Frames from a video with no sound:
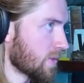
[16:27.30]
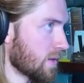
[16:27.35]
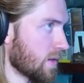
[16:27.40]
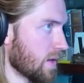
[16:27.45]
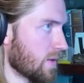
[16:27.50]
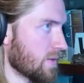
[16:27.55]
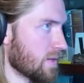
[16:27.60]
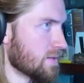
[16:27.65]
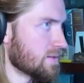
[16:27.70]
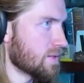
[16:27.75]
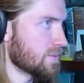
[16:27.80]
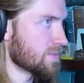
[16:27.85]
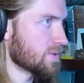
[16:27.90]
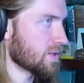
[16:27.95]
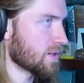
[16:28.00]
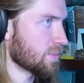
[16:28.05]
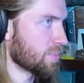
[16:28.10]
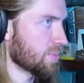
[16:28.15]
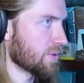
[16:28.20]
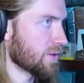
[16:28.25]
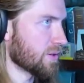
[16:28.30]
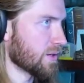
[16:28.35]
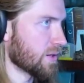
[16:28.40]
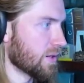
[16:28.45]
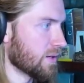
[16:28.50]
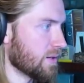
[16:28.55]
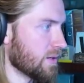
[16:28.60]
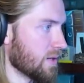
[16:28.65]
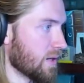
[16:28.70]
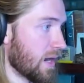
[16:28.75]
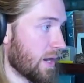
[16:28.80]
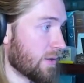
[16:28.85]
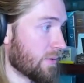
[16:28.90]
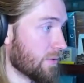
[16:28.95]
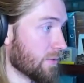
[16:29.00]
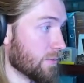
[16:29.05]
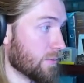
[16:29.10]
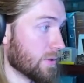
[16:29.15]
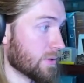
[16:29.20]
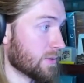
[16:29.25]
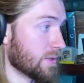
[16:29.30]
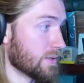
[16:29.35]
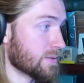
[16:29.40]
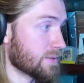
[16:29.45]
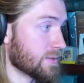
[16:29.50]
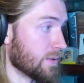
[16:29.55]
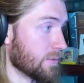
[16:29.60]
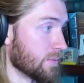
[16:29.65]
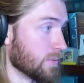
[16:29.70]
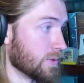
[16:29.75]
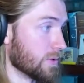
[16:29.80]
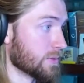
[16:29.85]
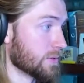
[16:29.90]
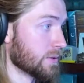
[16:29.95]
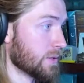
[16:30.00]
And that seems like a pretty good idea. I don't know what that sound was.